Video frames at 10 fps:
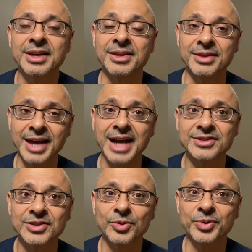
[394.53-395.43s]

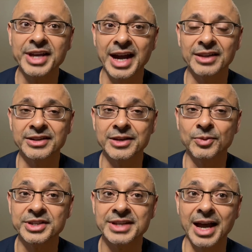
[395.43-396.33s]
That's the reality of
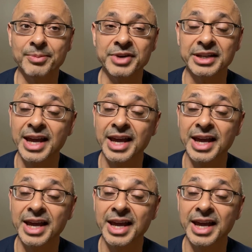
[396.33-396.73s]
what's happening.